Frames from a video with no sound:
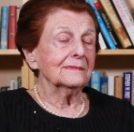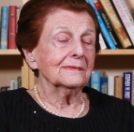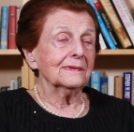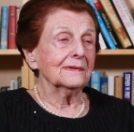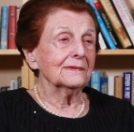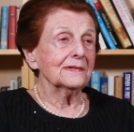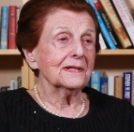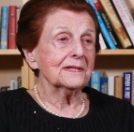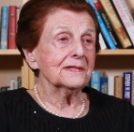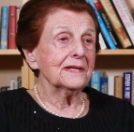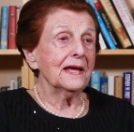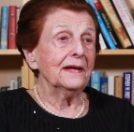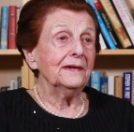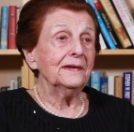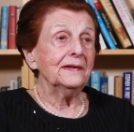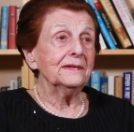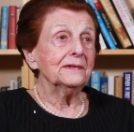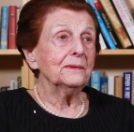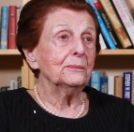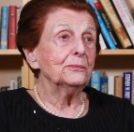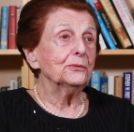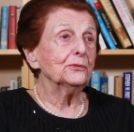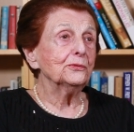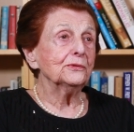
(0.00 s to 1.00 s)
the sun
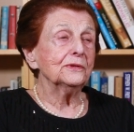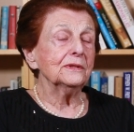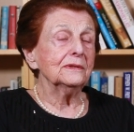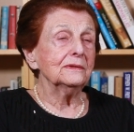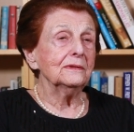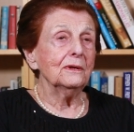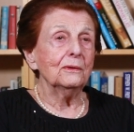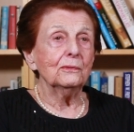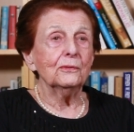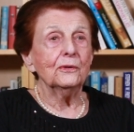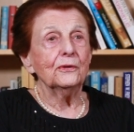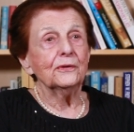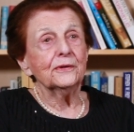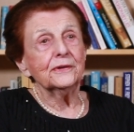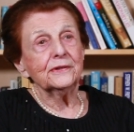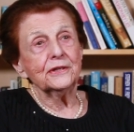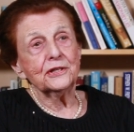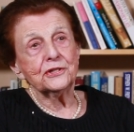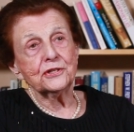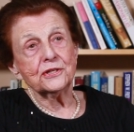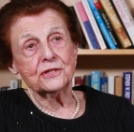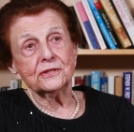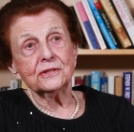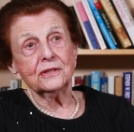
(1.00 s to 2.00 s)
and the beauty no longer
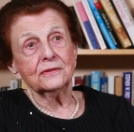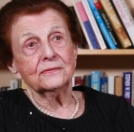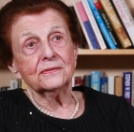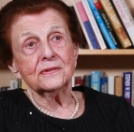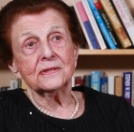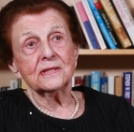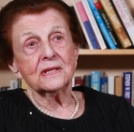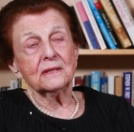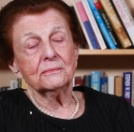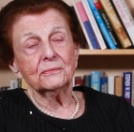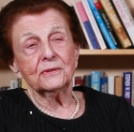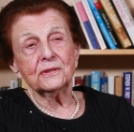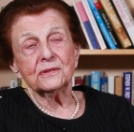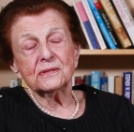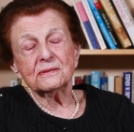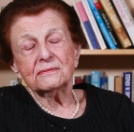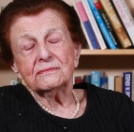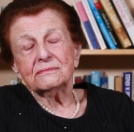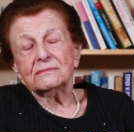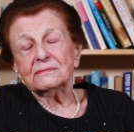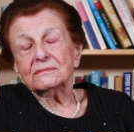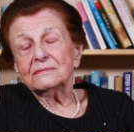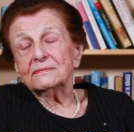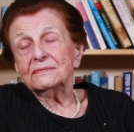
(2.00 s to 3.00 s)
registered with us
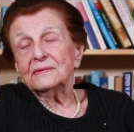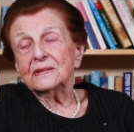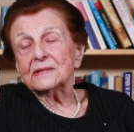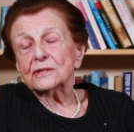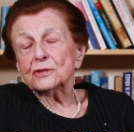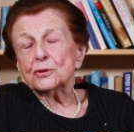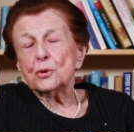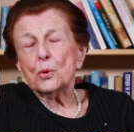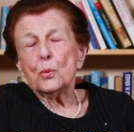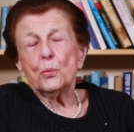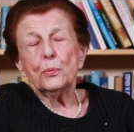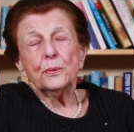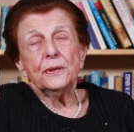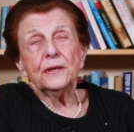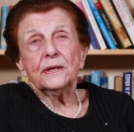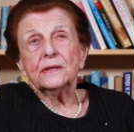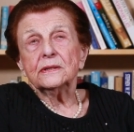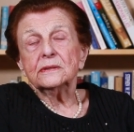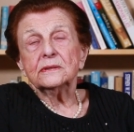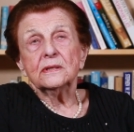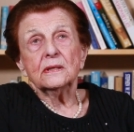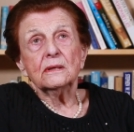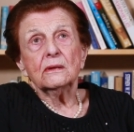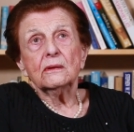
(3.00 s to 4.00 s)
because we are so
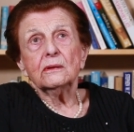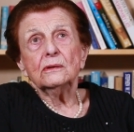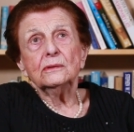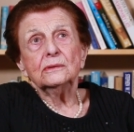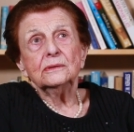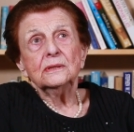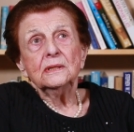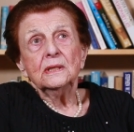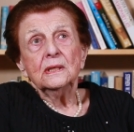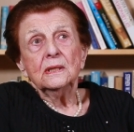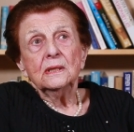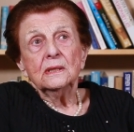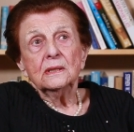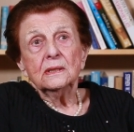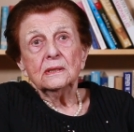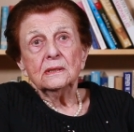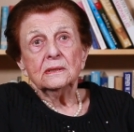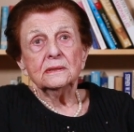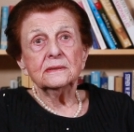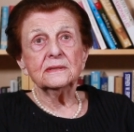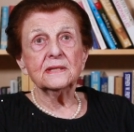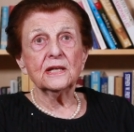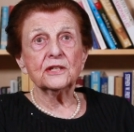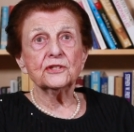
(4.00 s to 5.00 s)
weakened and so
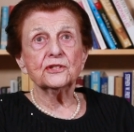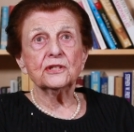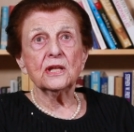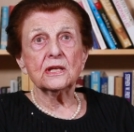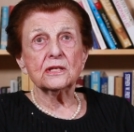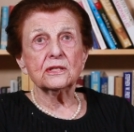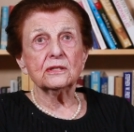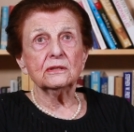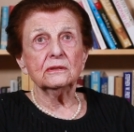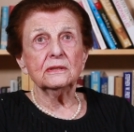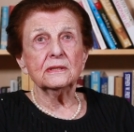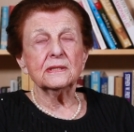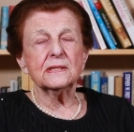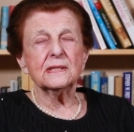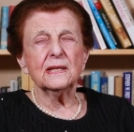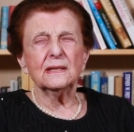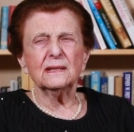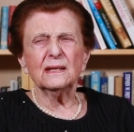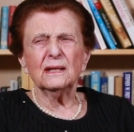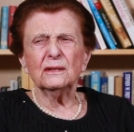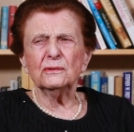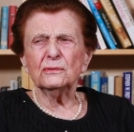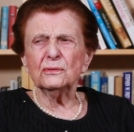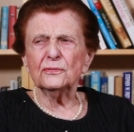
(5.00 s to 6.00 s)
in such desolate
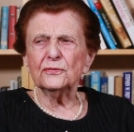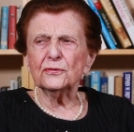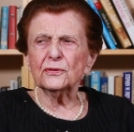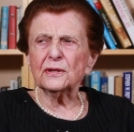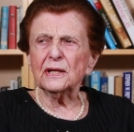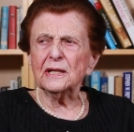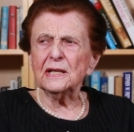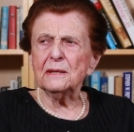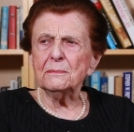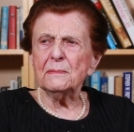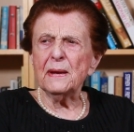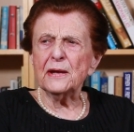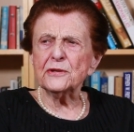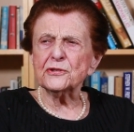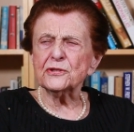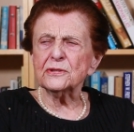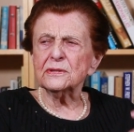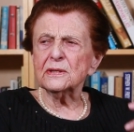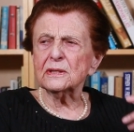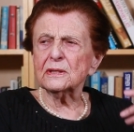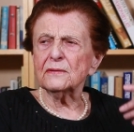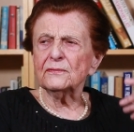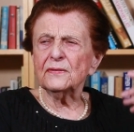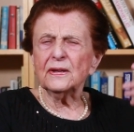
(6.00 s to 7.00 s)
state. I don't know if you can
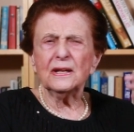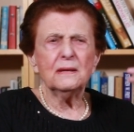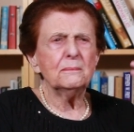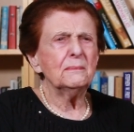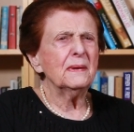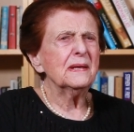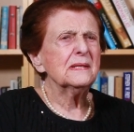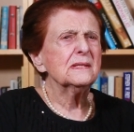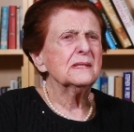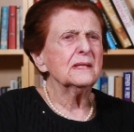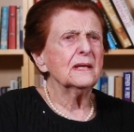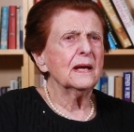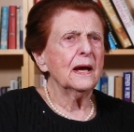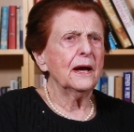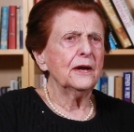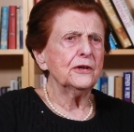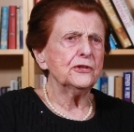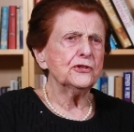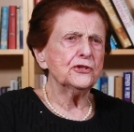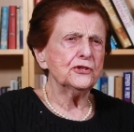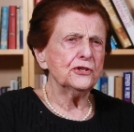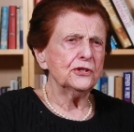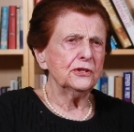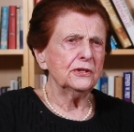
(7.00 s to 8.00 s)
imagine that the very basic
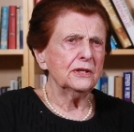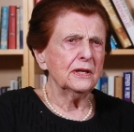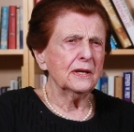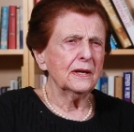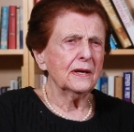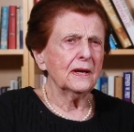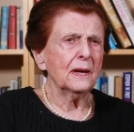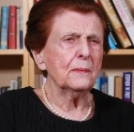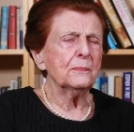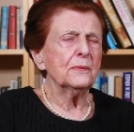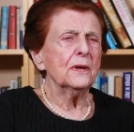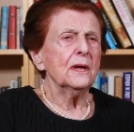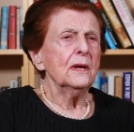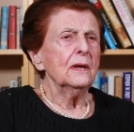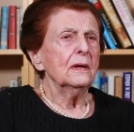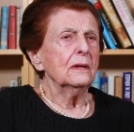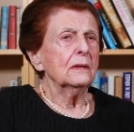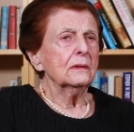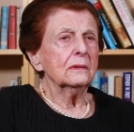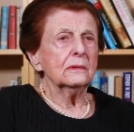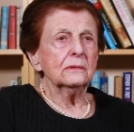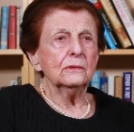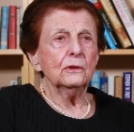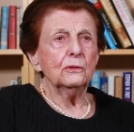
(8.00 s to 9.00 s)
hygiene in camp,
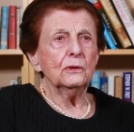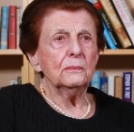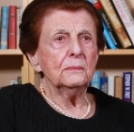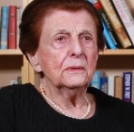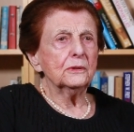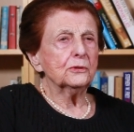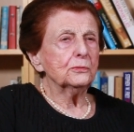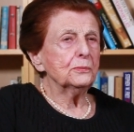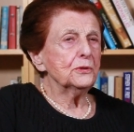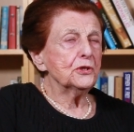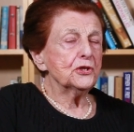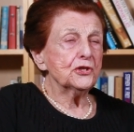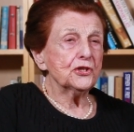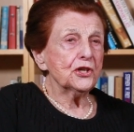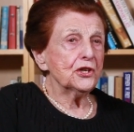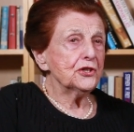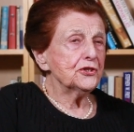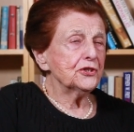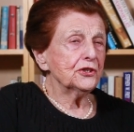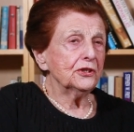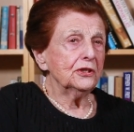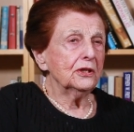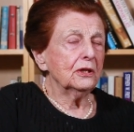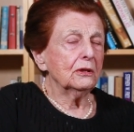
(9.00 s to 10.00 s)
no one able to
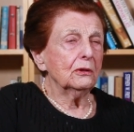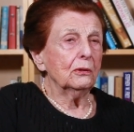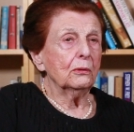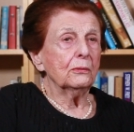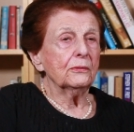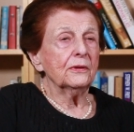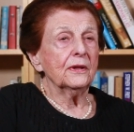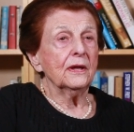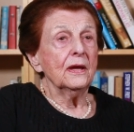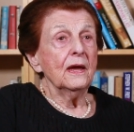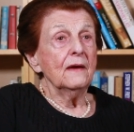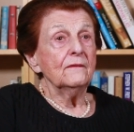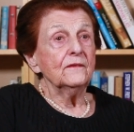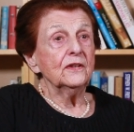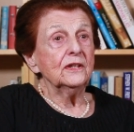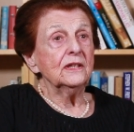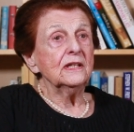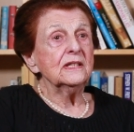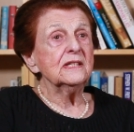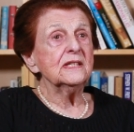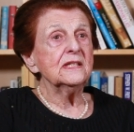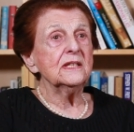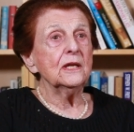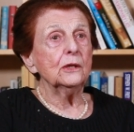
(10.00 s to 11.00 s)
change any clothing. We
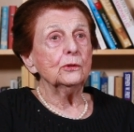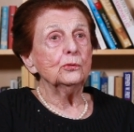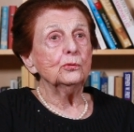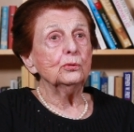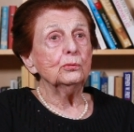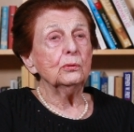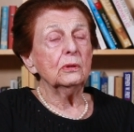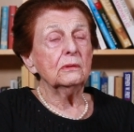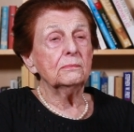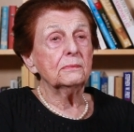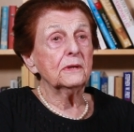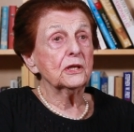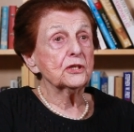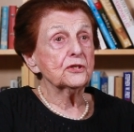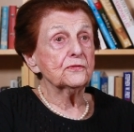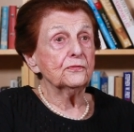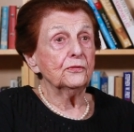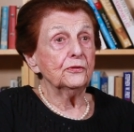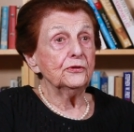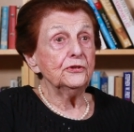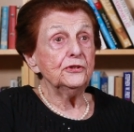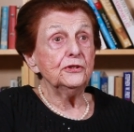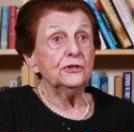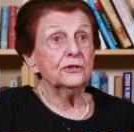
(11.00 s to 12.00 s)
didn't see a toothbrush
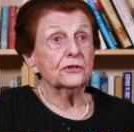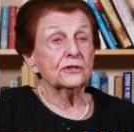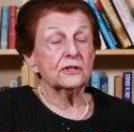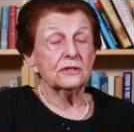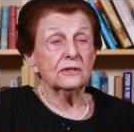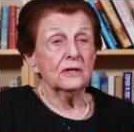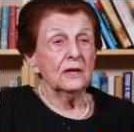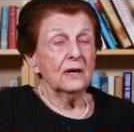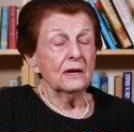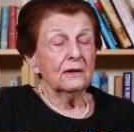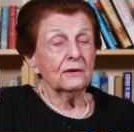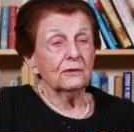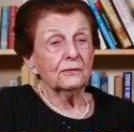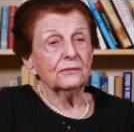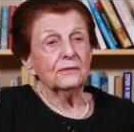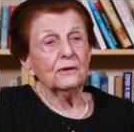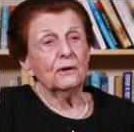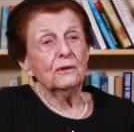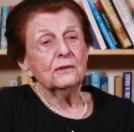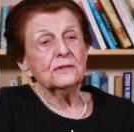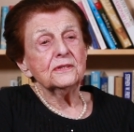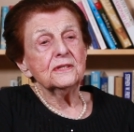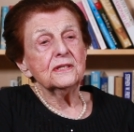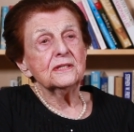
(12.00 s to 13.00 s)
for years. You know,
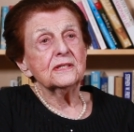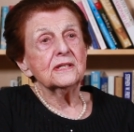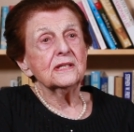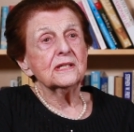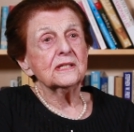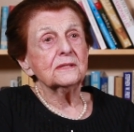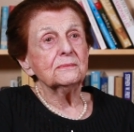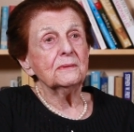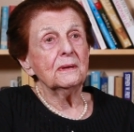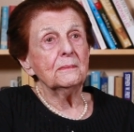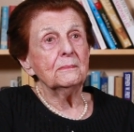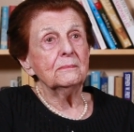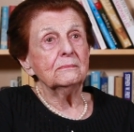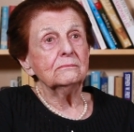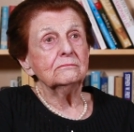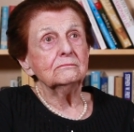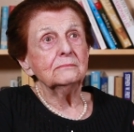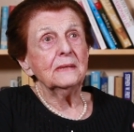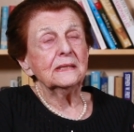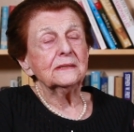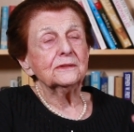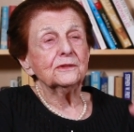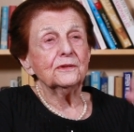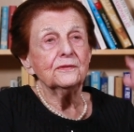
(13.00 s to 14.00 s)
all these things were
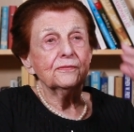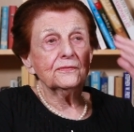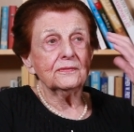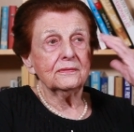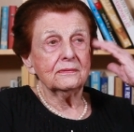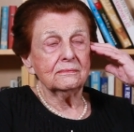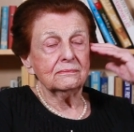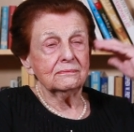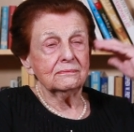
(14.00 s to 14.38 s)
matter of